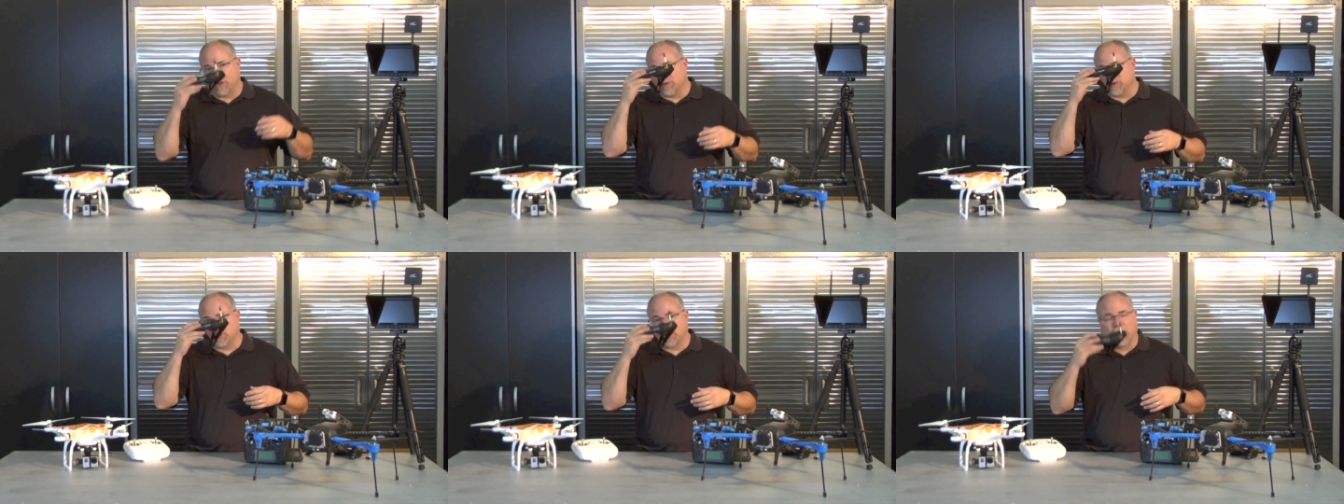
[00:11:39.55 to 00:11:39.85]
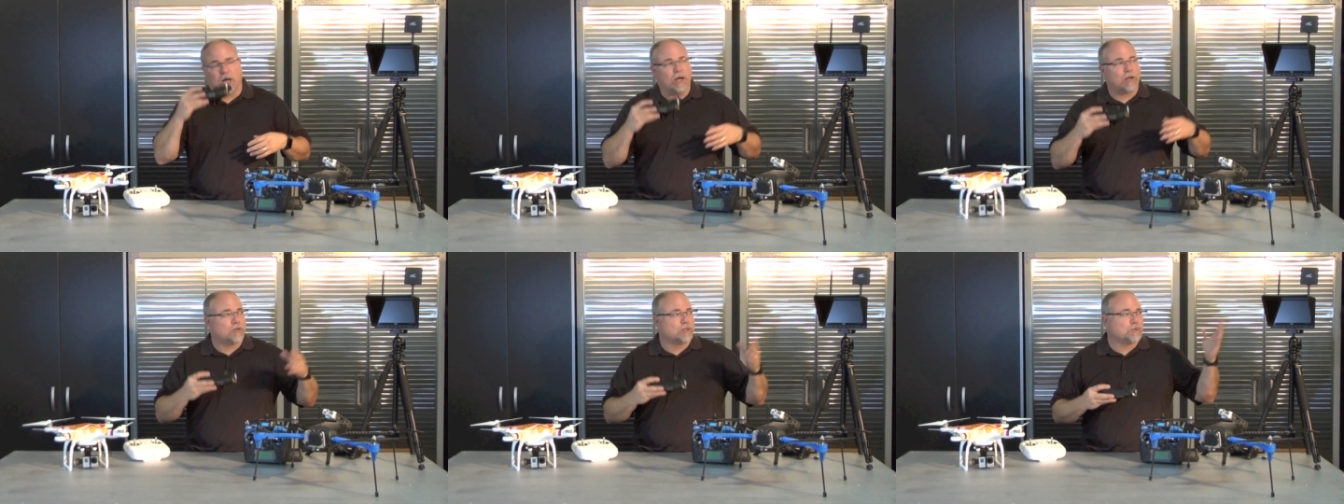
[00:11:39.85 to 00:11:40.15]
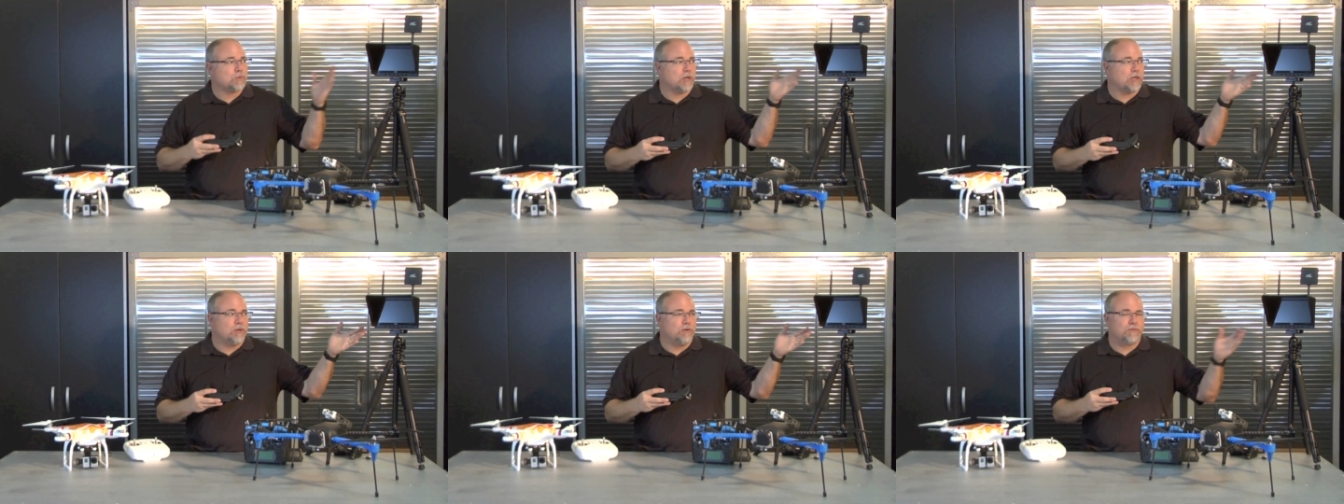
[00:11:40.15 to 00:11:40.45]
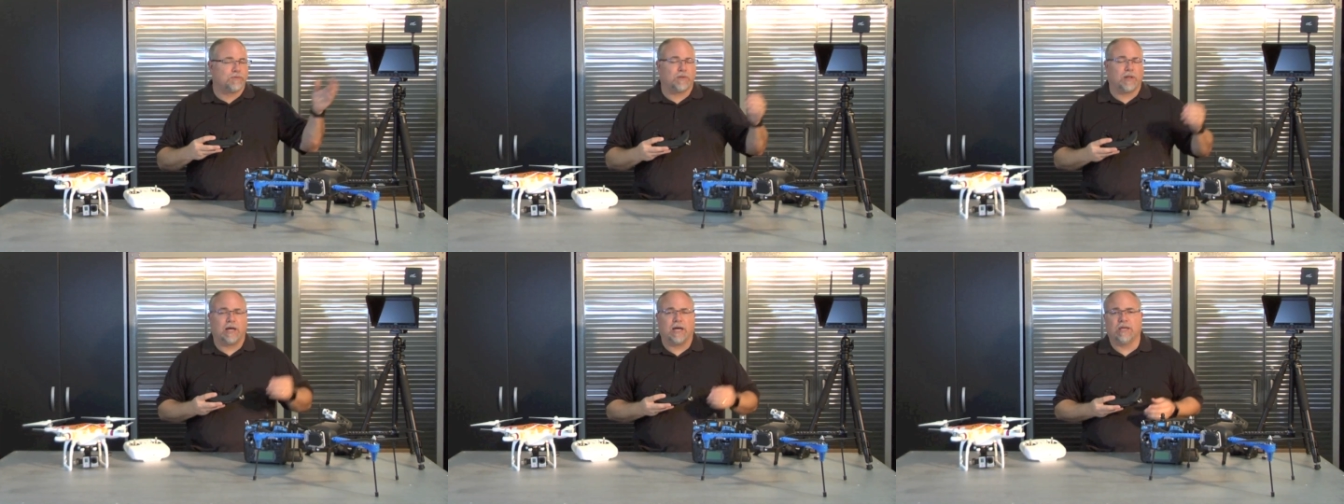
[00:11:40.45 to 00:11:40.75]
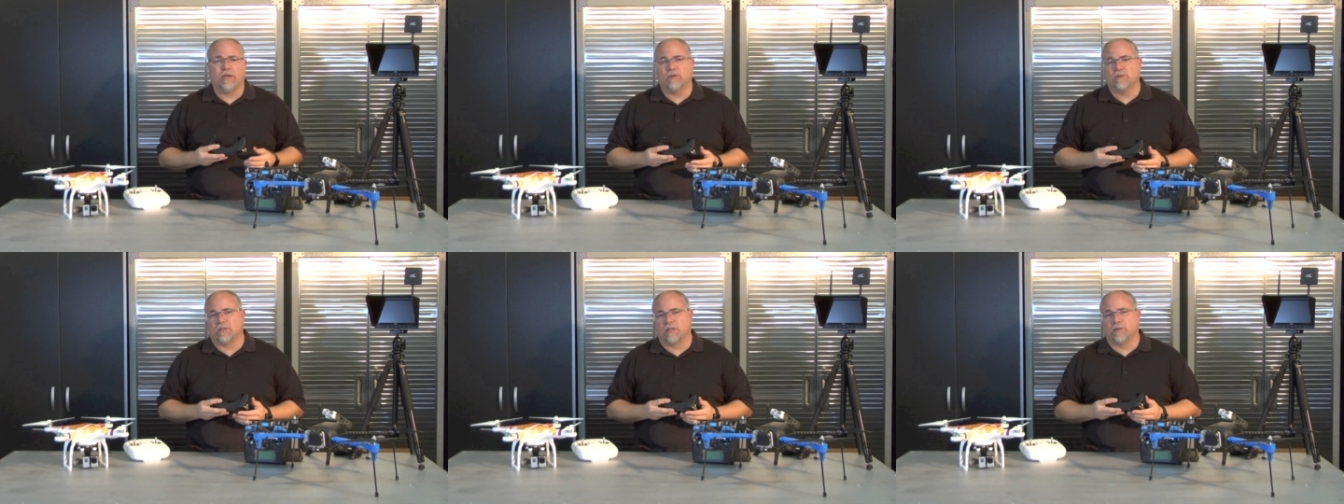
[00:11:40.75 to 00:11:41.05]
to use goggles while you
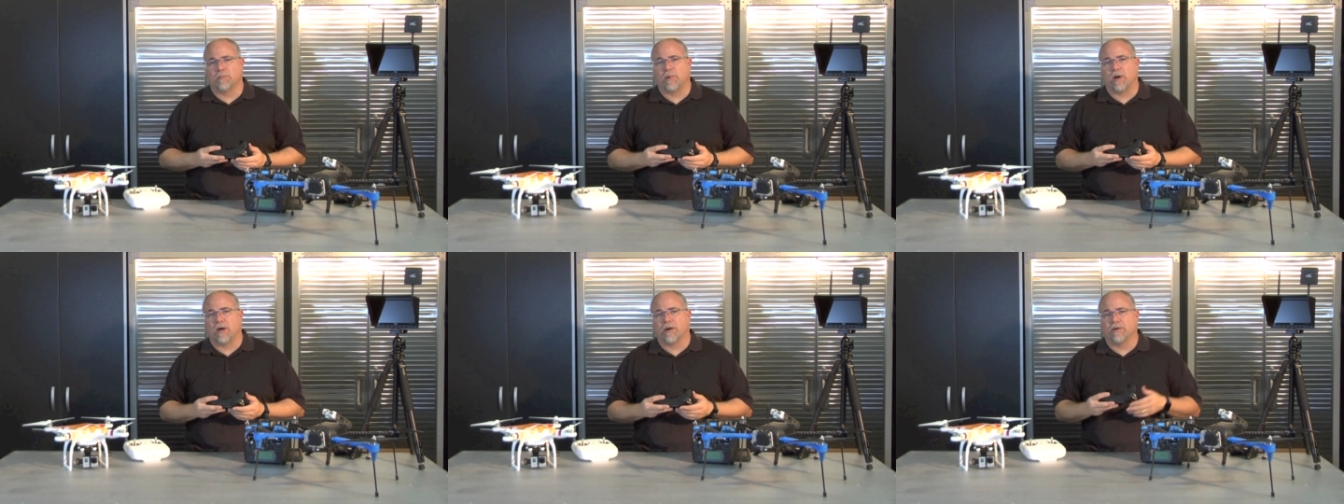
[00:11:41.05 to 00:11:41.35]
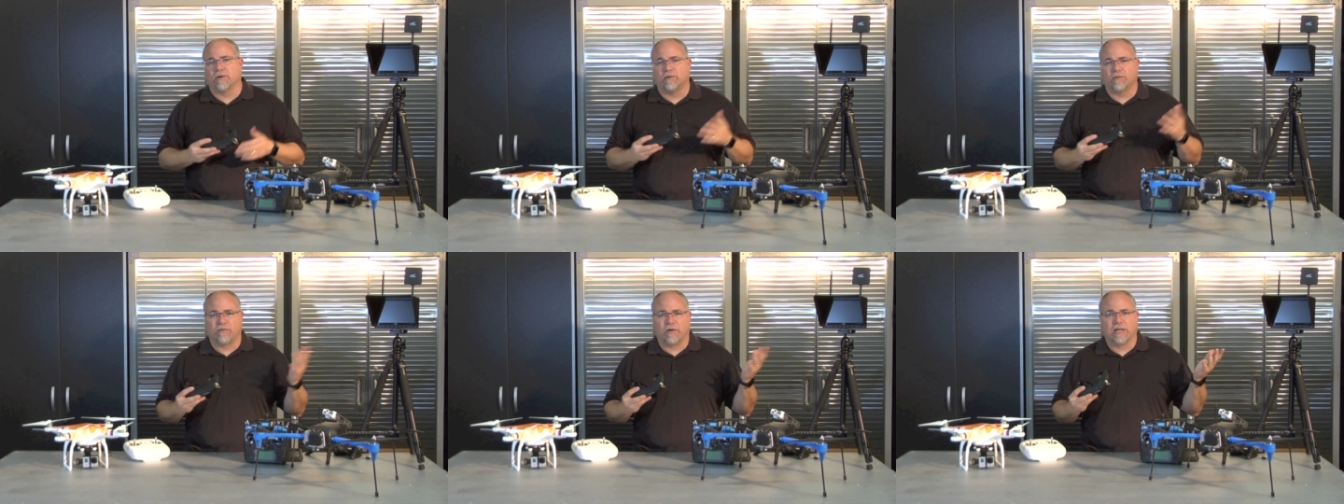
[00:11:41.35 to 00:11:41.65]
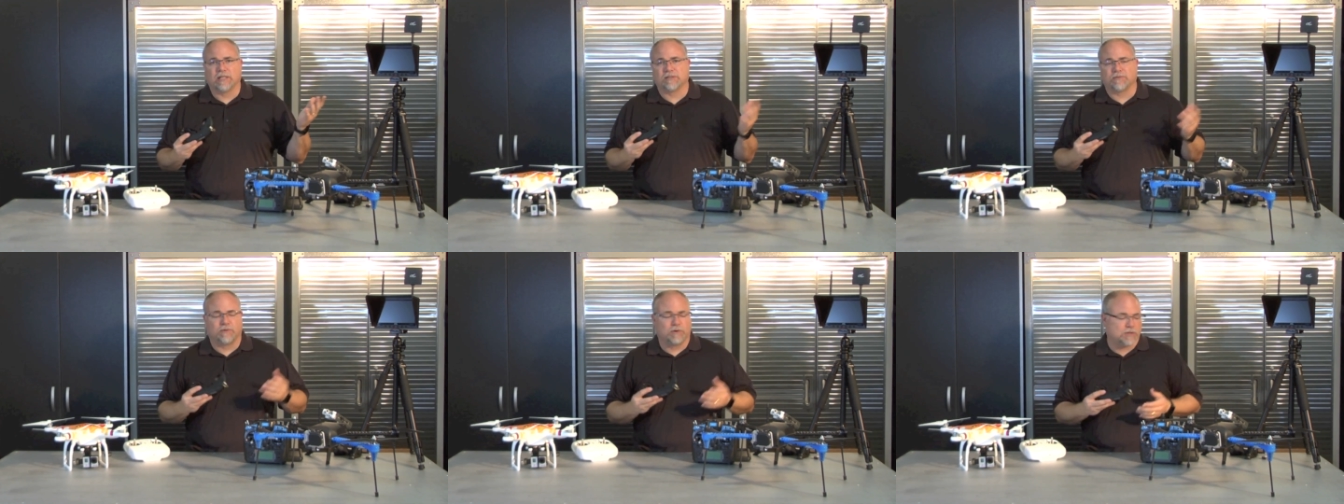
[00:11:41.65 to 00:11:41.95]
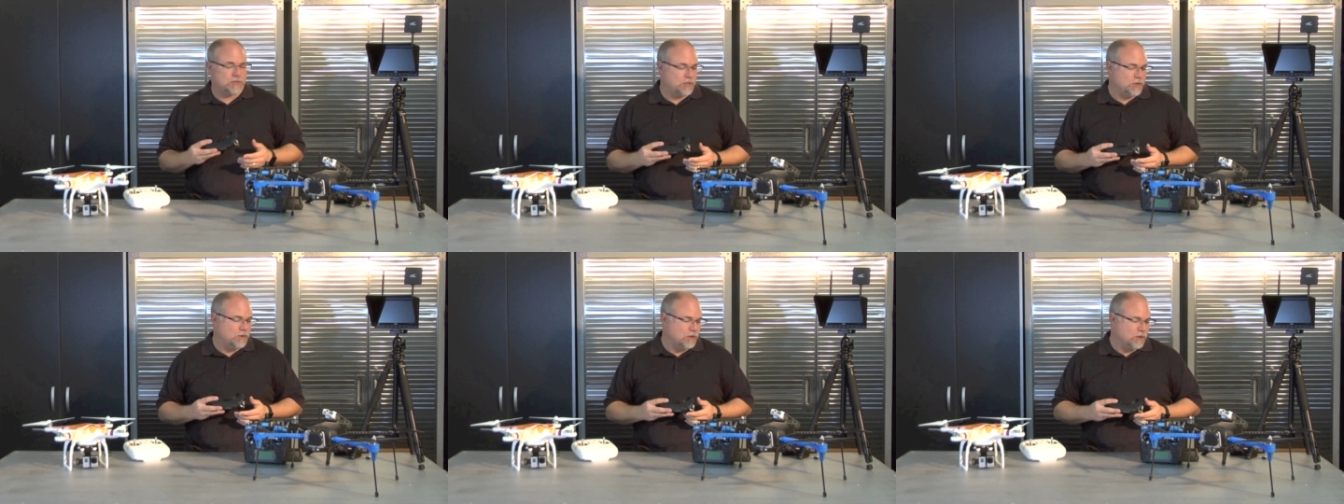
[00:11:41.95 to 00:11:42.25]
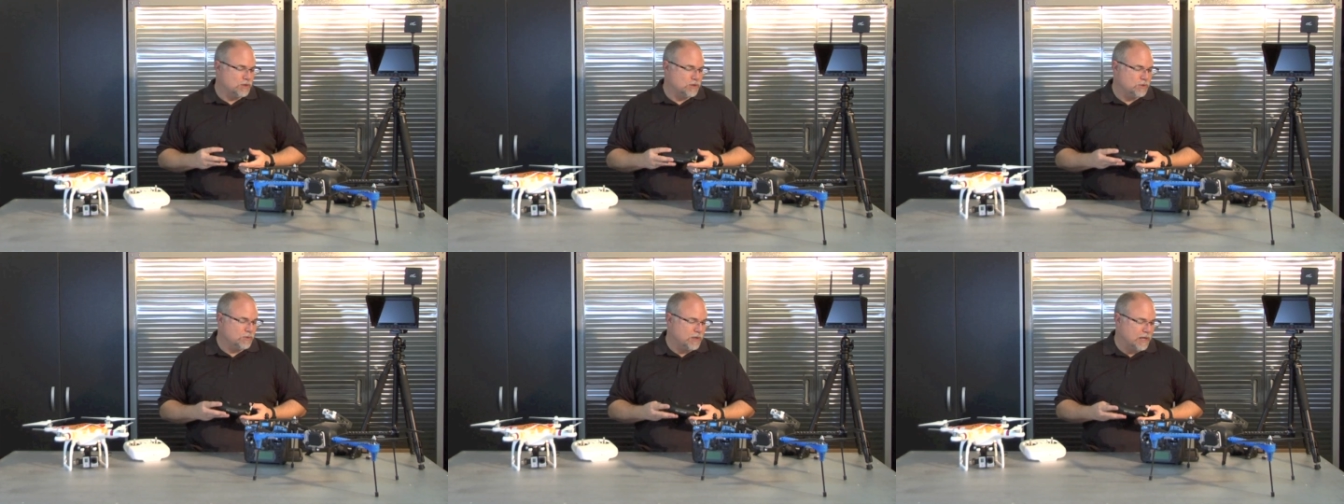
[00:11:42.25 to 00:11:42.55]
fly using the monitor or vice versa, you
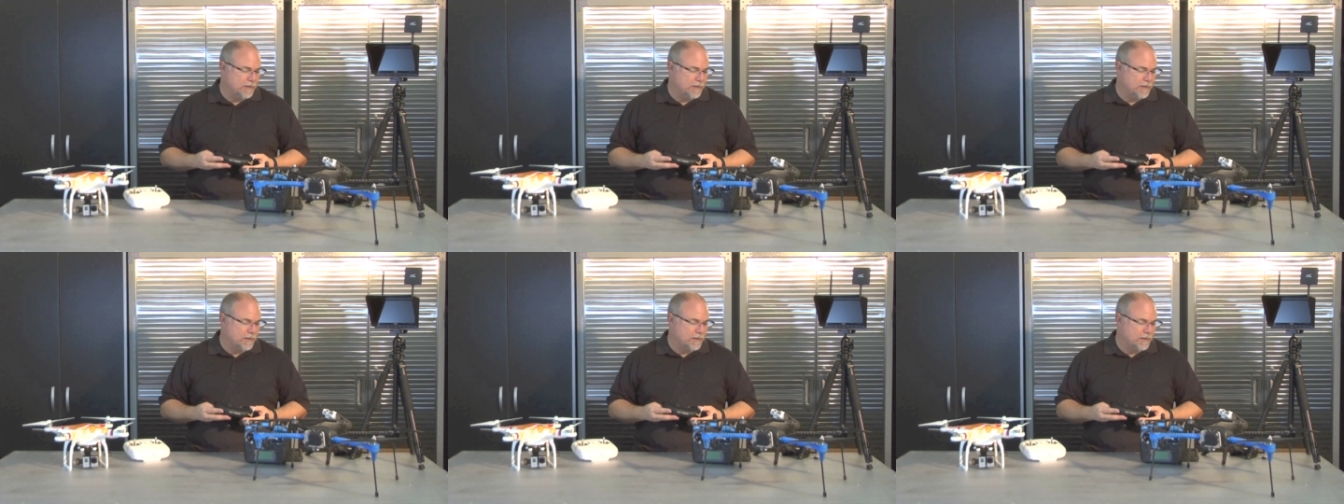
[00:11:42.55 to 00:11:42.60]
can